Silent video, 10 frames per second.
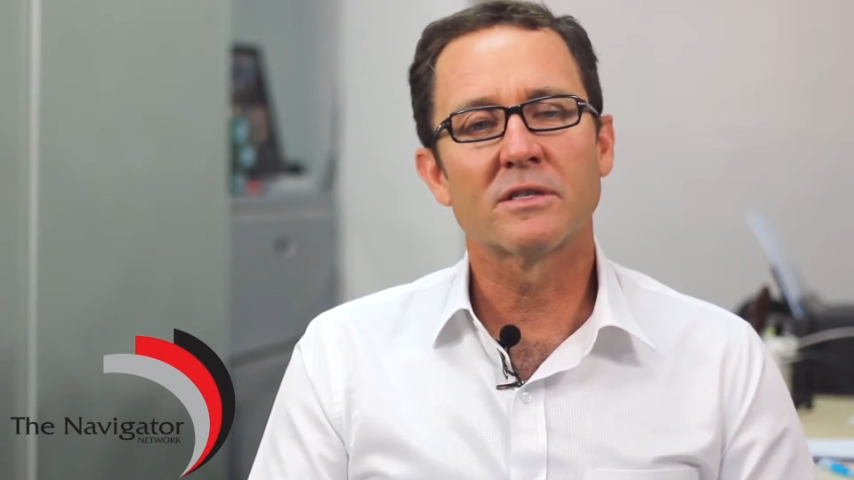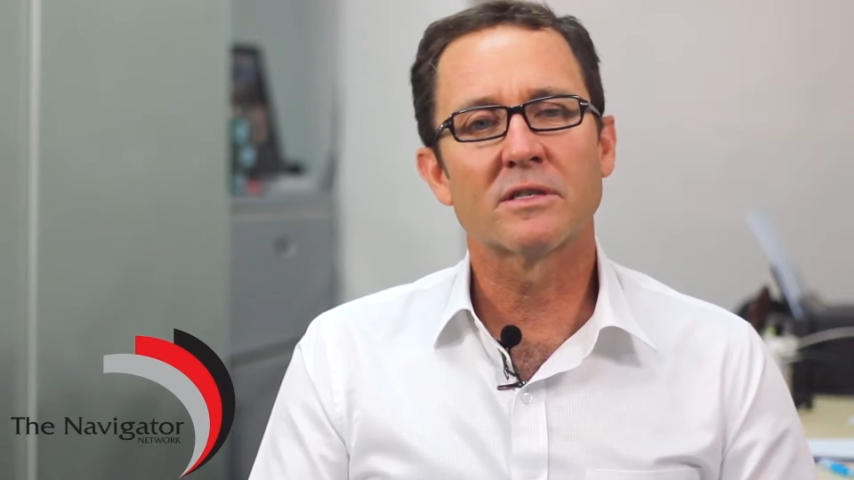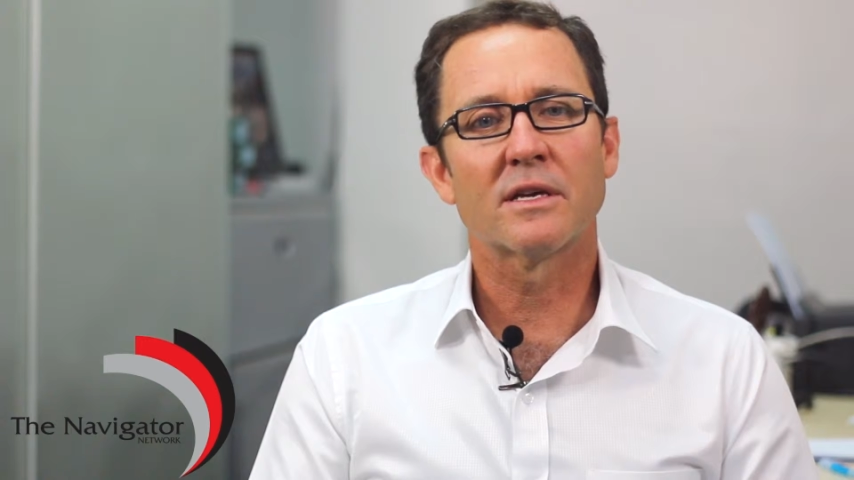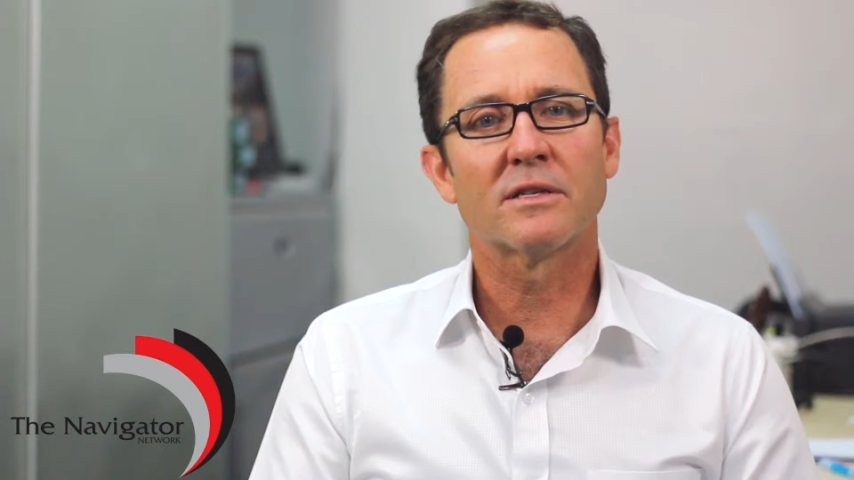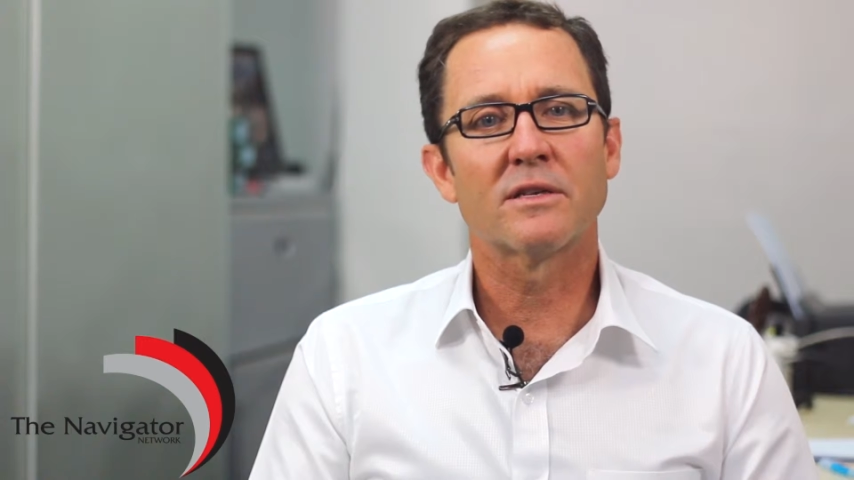
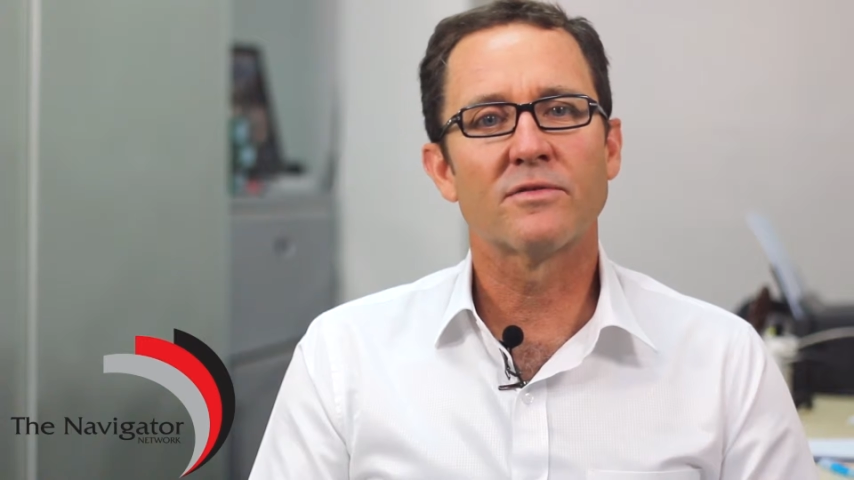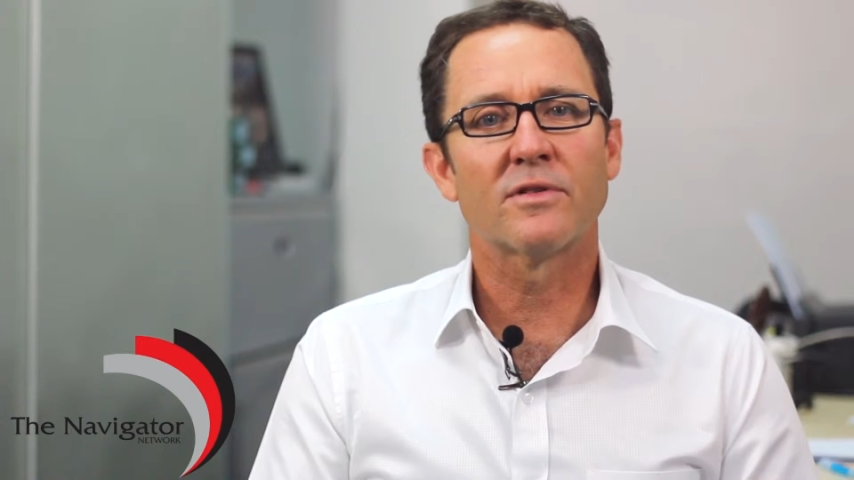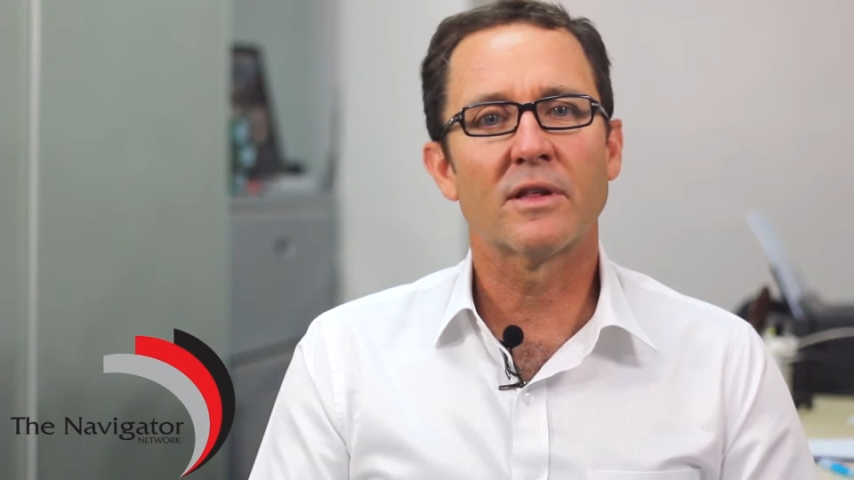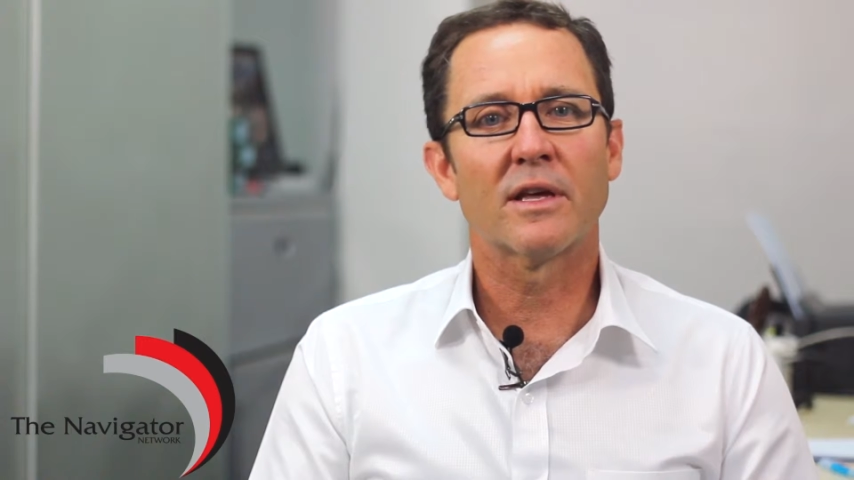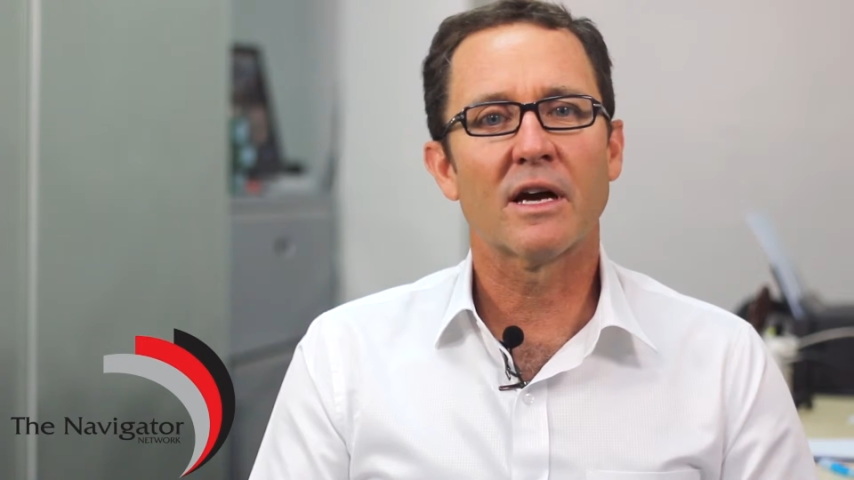incentives
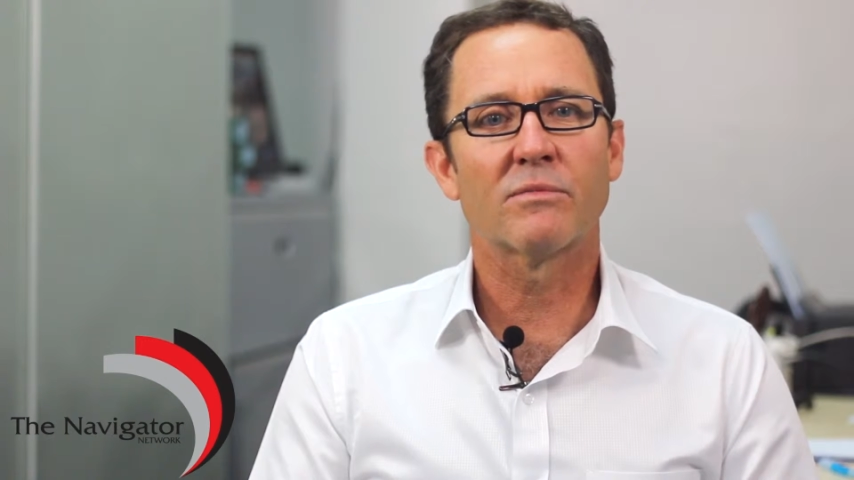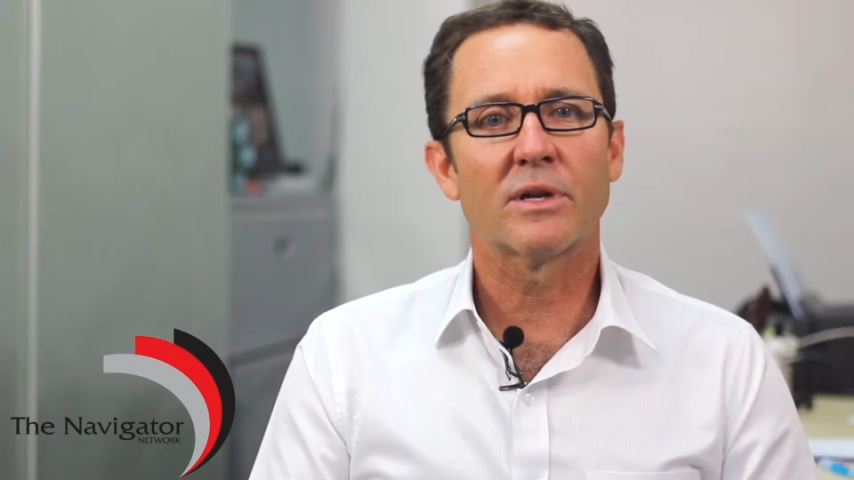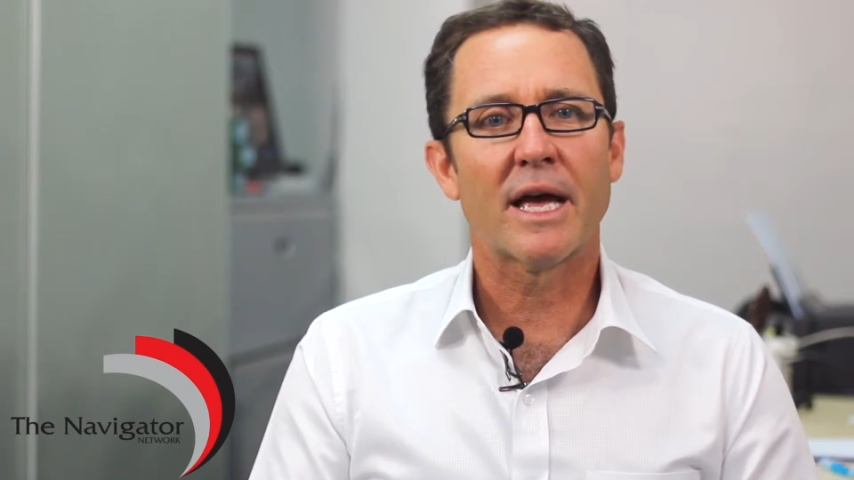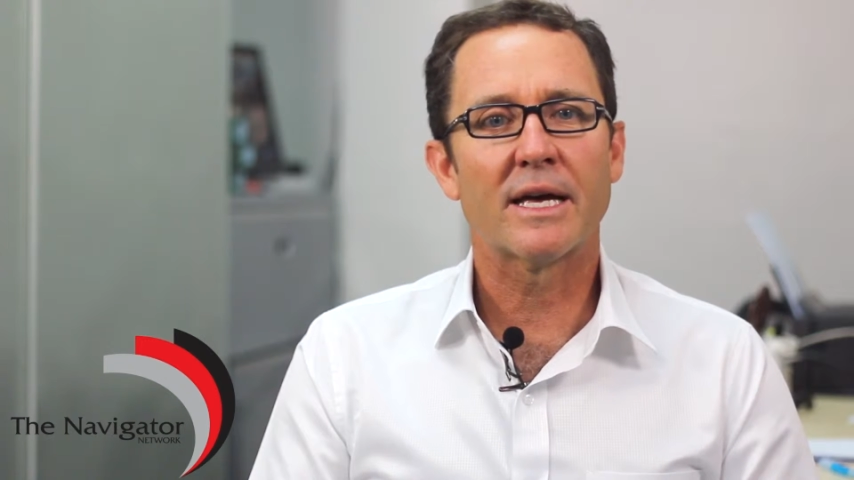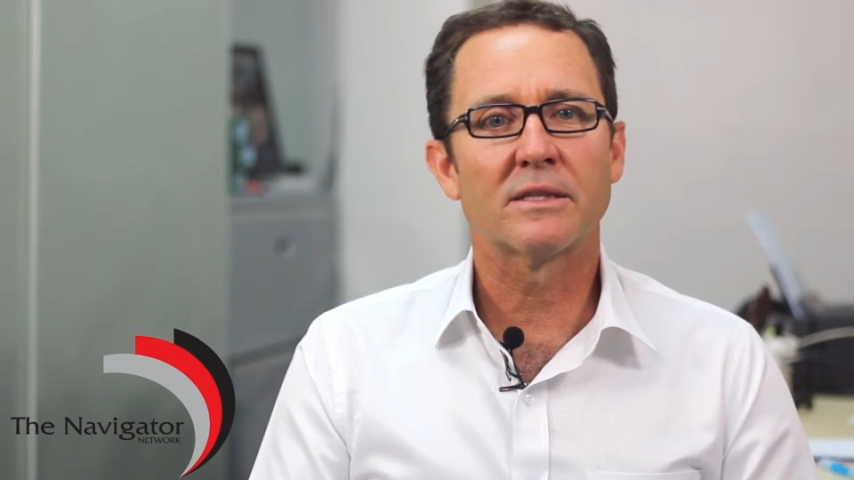that the
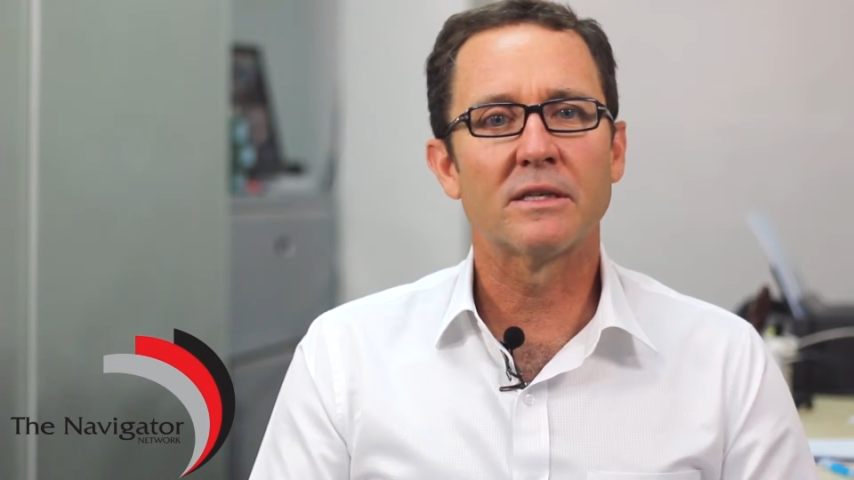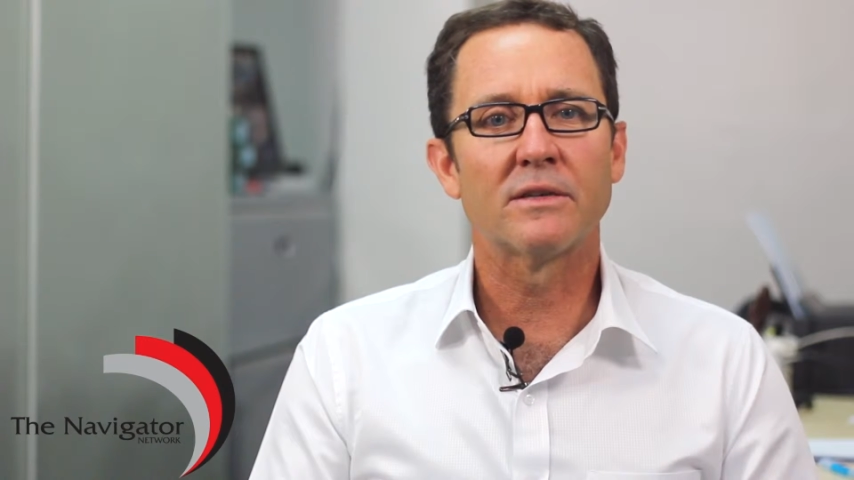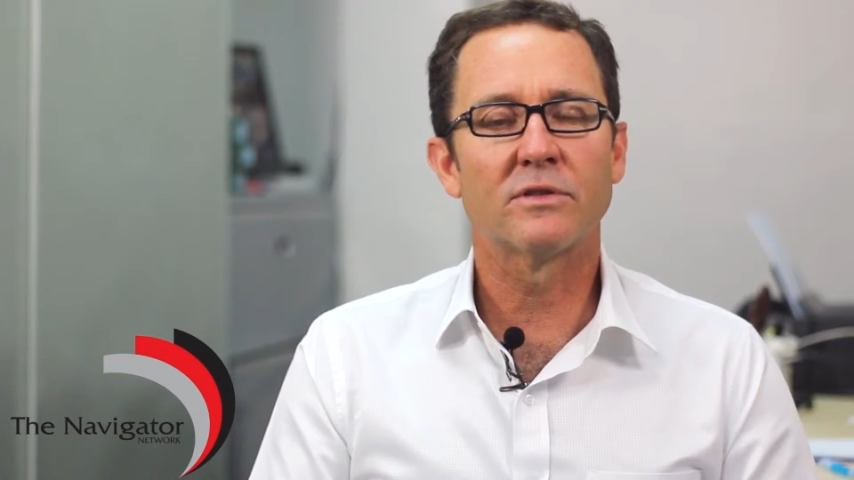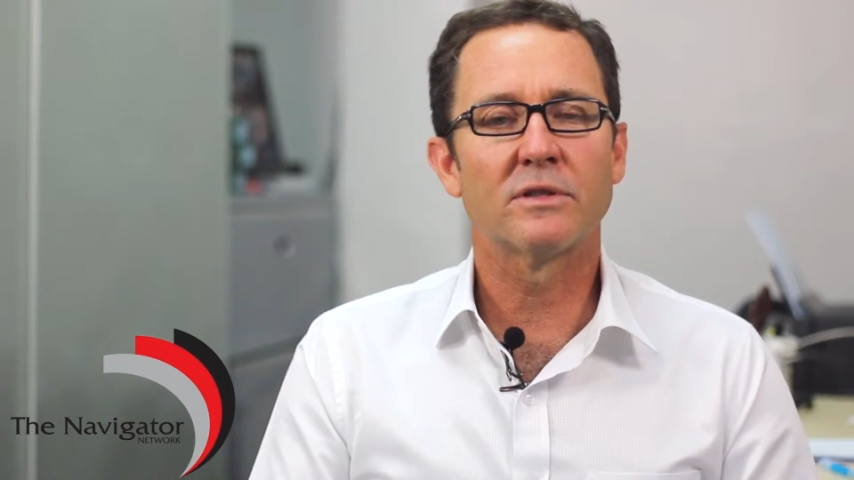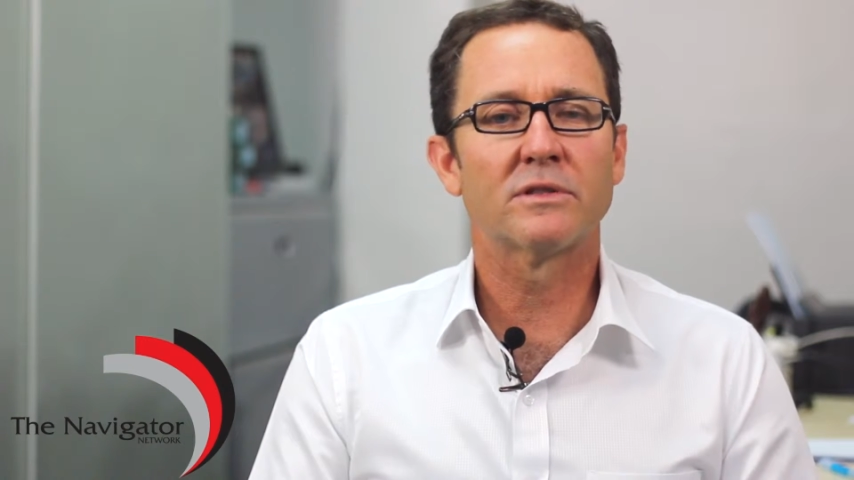government has
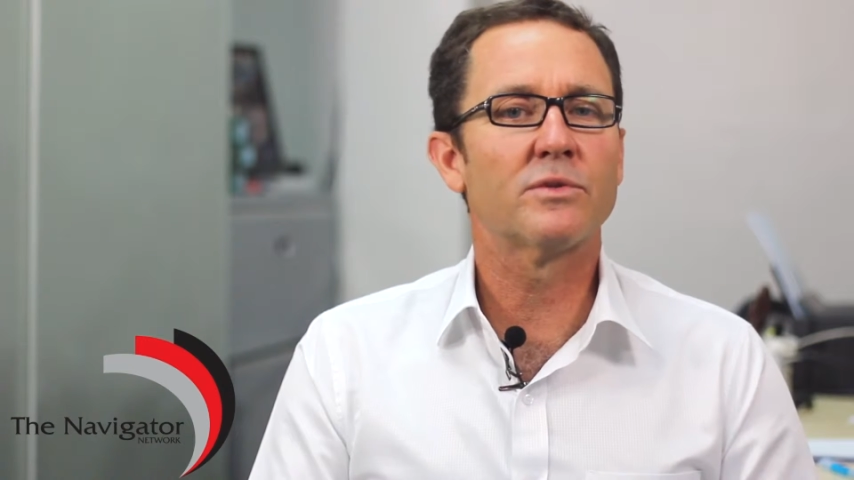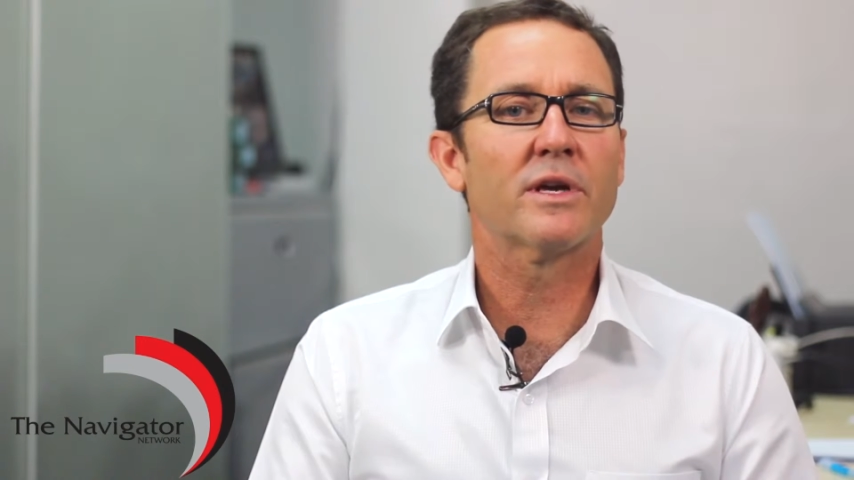given to